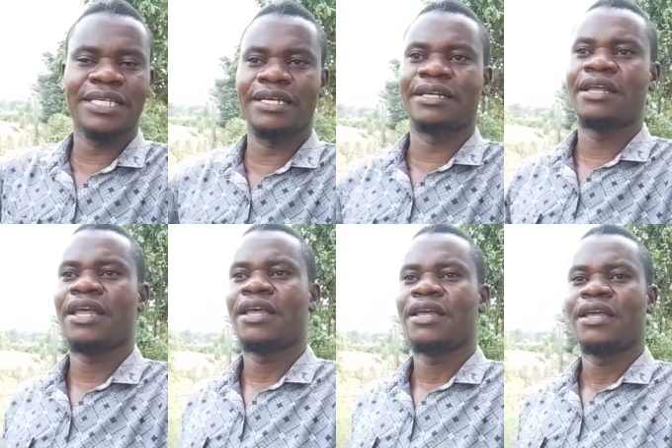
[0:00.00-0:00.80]
He
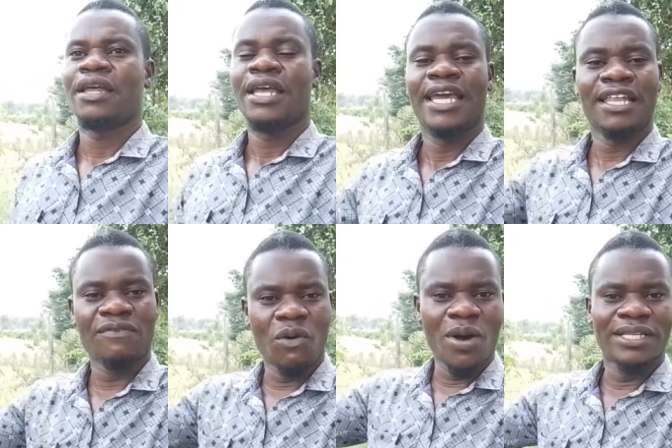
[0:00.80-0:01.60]
never wanted people
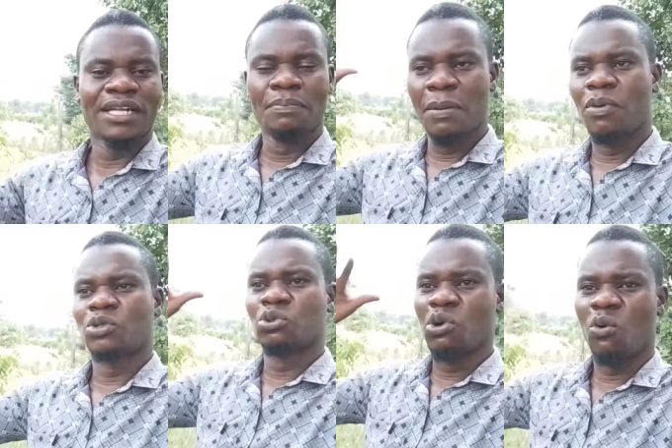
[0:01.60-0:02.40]
to know what
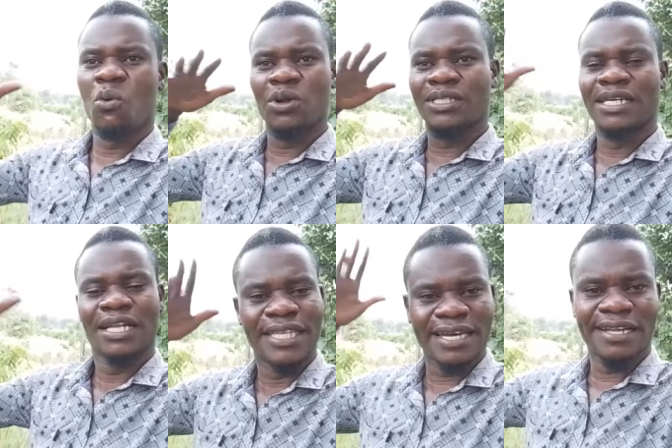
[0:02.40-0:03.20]
the criteria
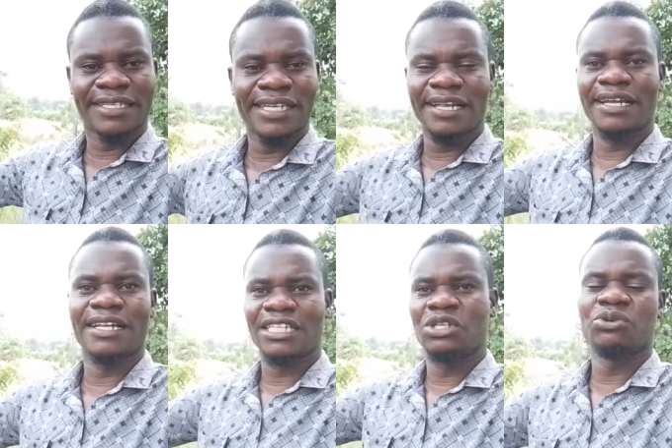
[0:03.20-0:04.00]
that he uses.
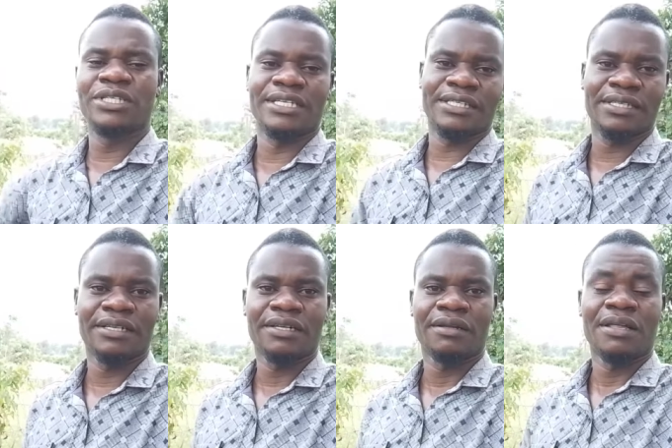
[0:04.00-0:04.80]
Now
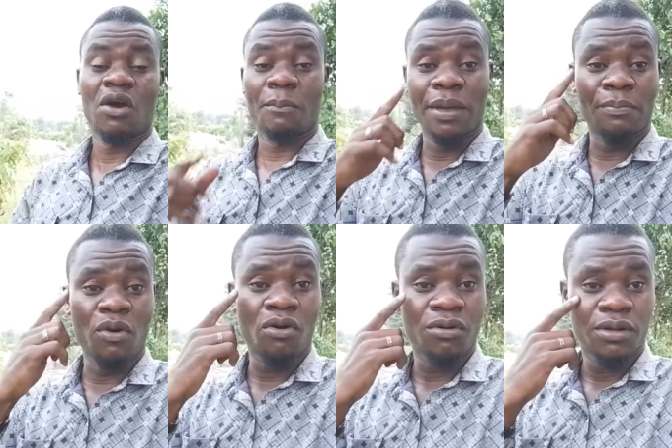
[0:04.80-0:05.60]
people, their
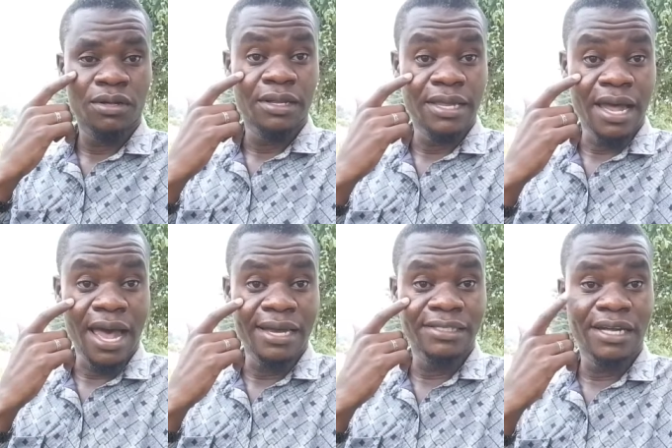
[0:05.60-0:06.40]
eyes are very
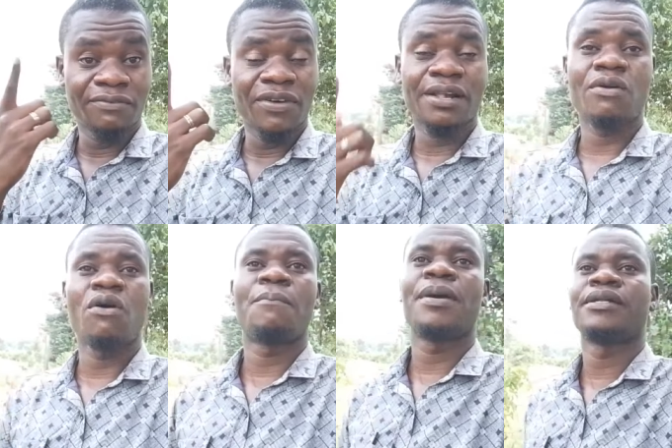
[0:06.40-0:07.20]
open.
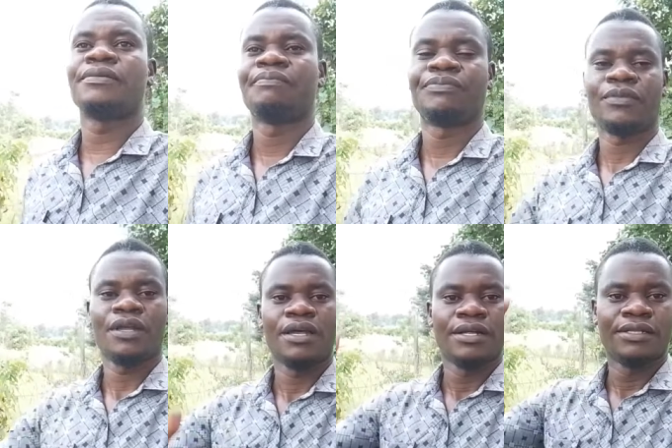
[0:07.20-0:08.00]
There's no
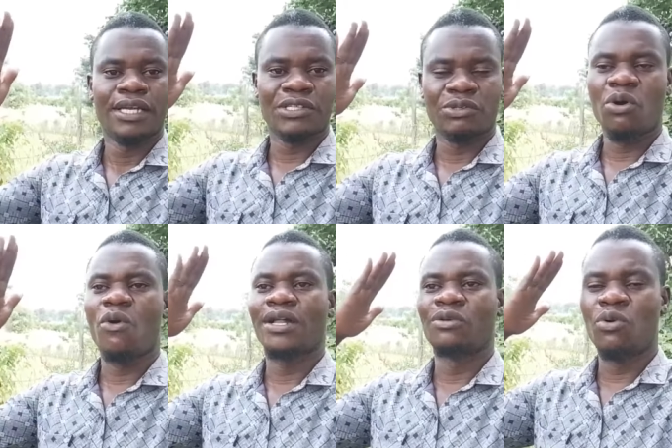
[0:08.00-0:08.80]
one who is
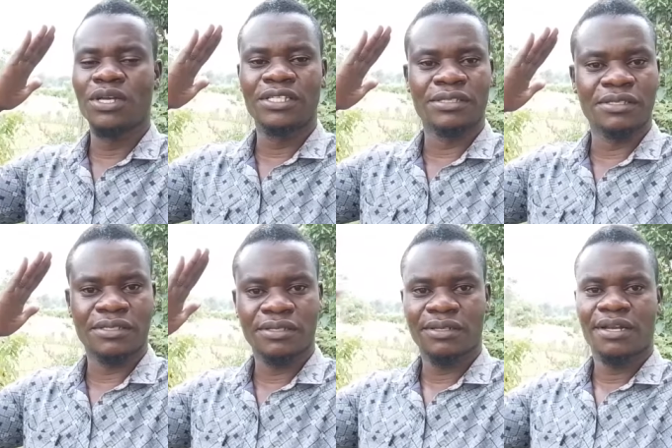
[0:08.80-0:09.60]
can be
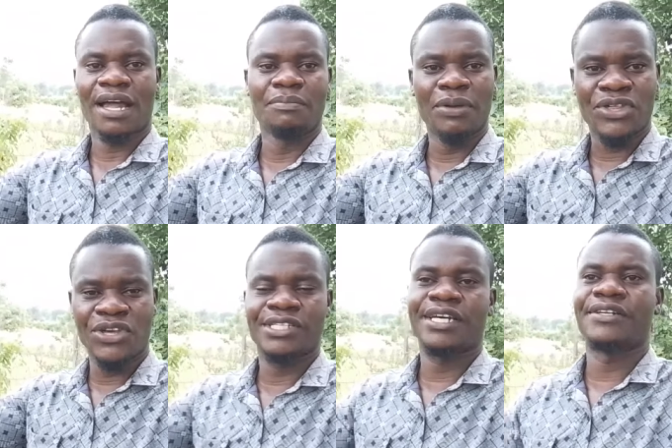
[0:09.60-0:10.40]
cheated here,
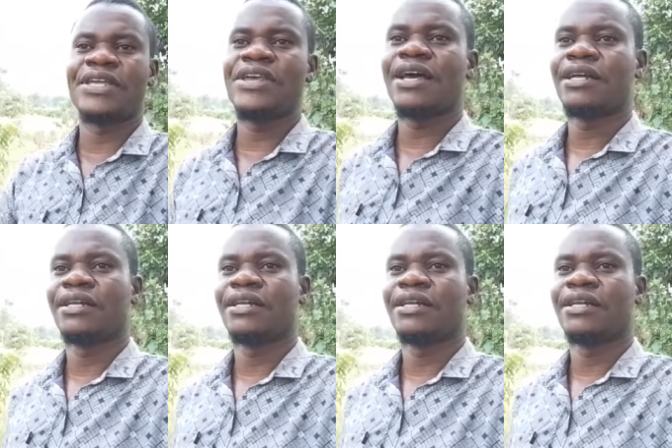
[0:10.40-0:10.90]
you know.